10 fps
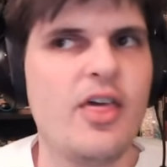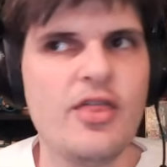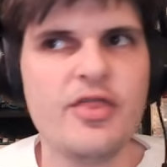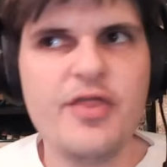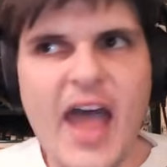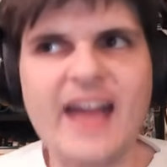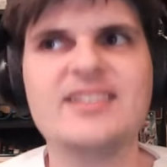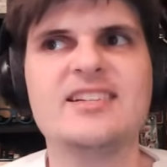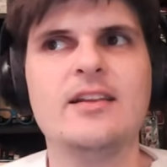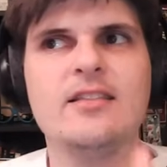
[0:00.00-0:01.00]

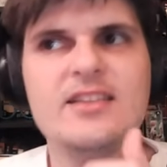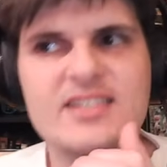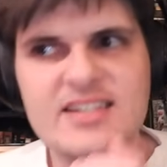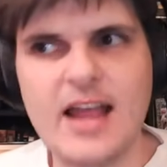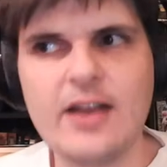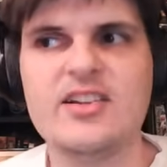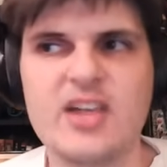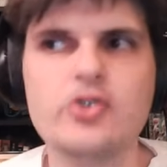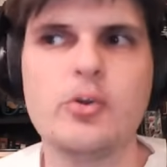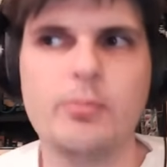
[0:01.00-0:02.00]
That's the
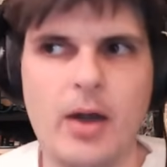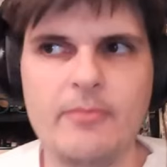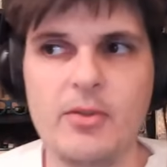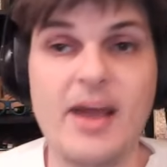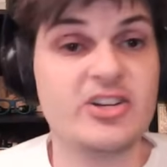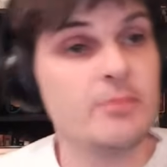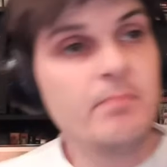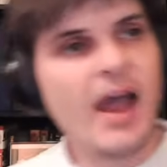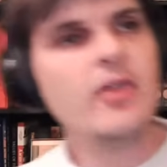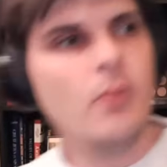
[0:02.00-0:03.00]
central problem for the Magic. And
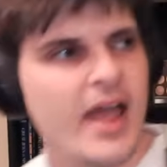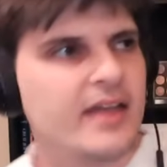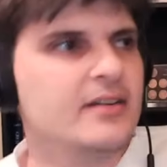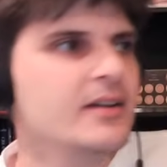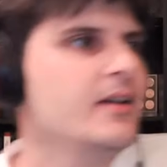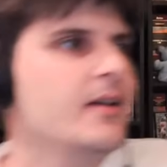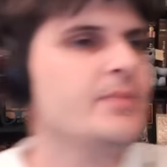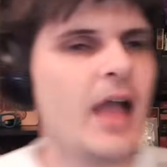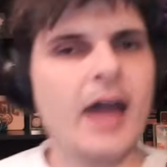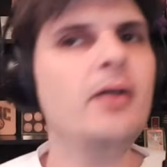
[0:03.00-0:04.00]
by the way,
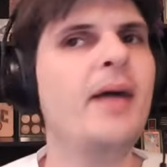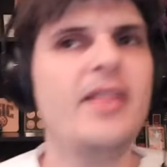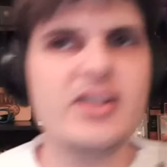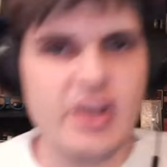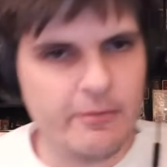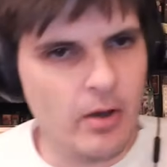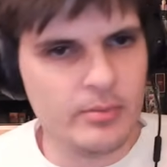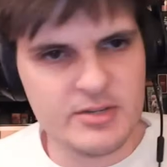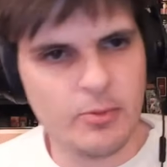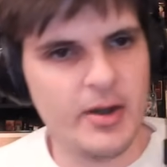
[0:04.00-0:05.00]
I don't mind that Jeff
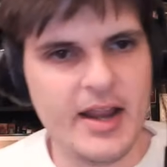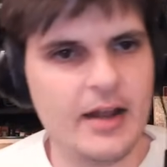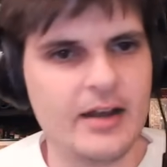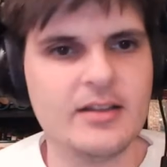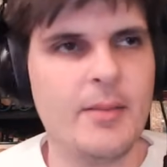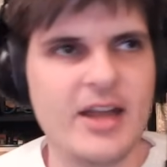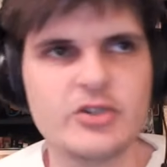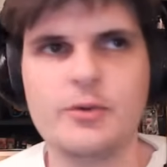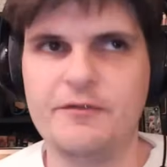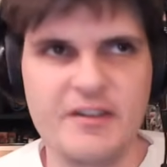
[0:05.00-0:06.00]
Weltman's pointing out that the
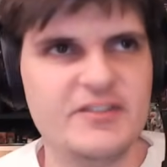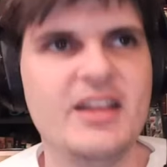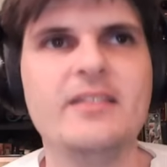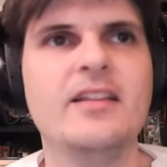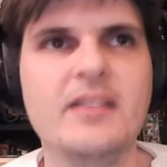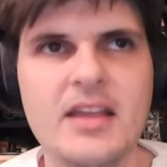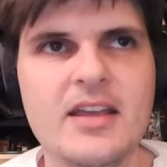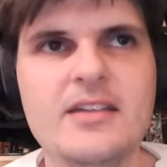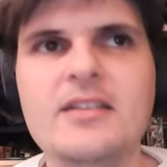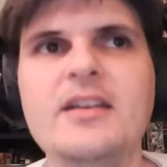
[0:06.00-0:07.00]
Magic were 15th in the
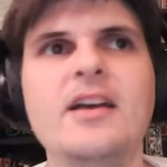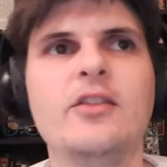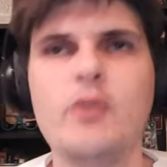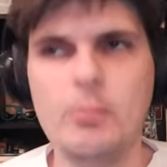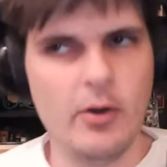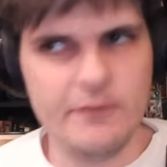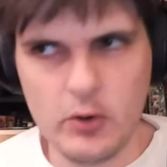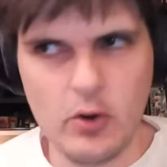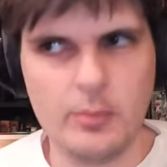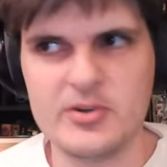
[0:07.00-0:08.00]
league and three point
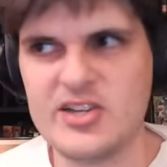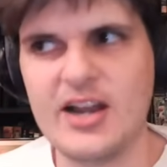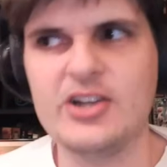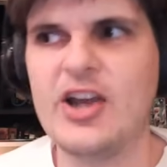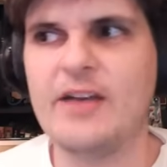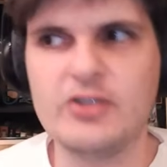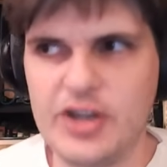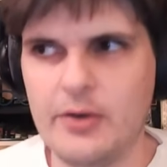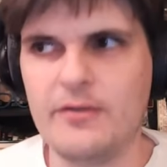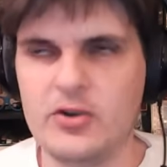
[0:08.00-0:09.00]
field goal percentage after
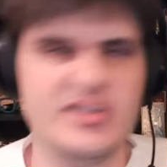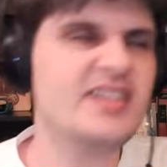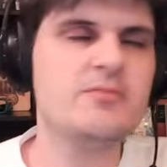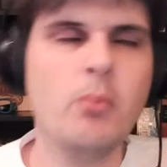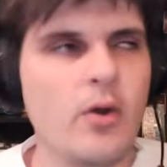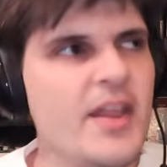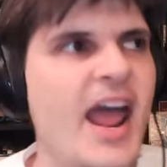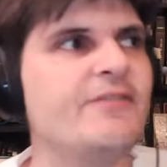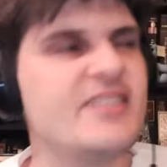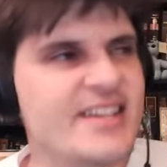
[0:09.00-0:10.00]
January 1st. That's more than
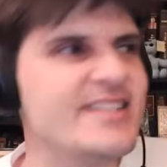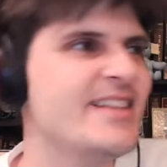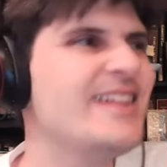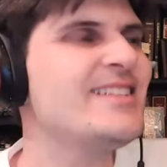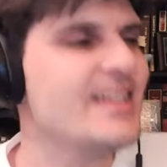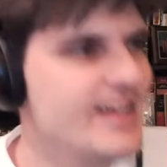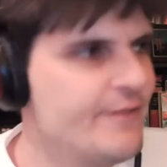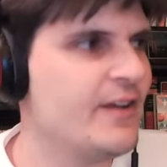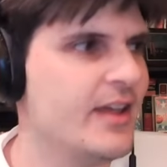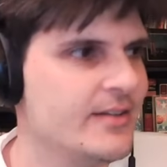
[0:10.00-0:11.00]
half the season. That's
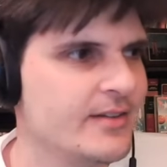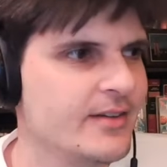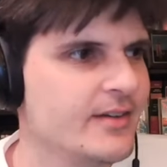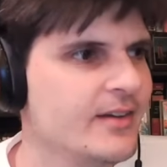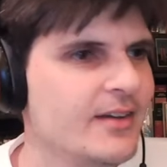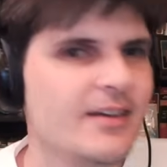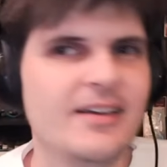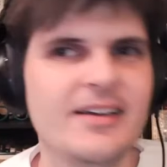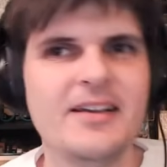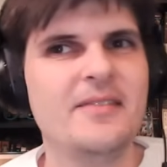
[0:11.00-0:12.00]
significant.
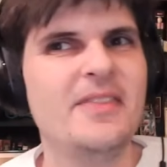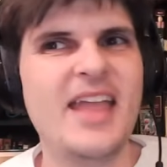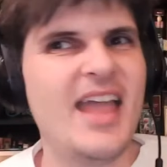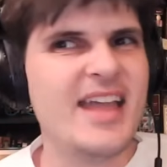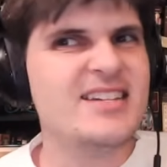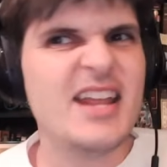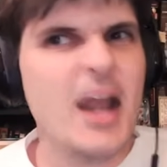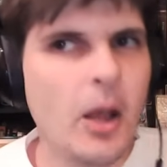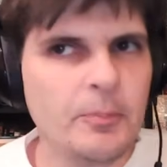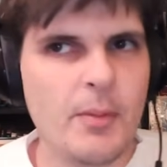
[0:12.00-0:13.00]
It didn't
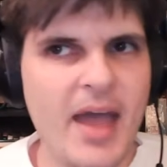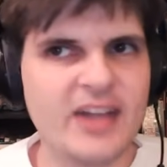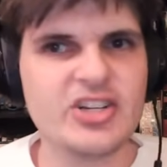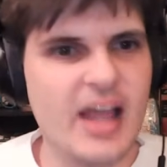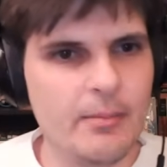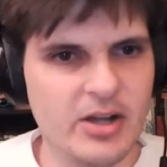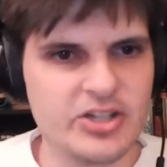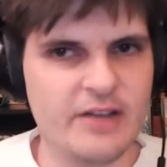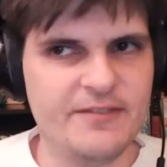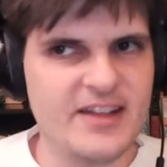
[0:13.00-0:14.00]
help the Magic that
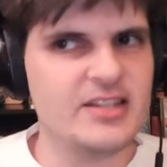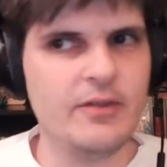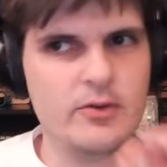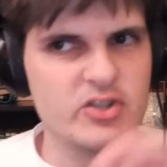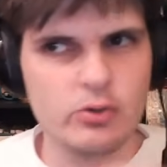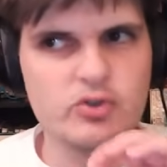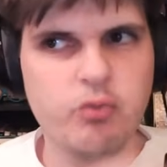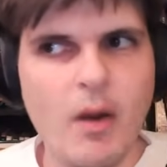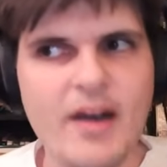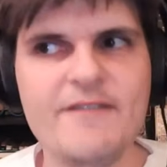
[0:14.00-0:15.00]
much offensively. They're still
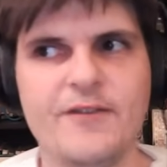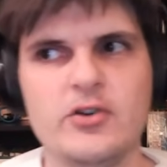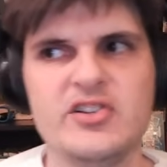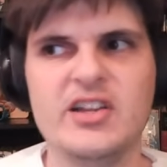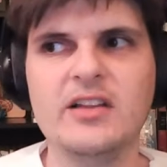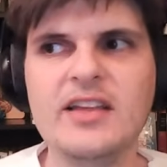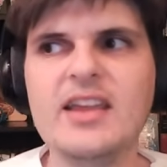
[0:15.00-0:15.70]
21st in the league in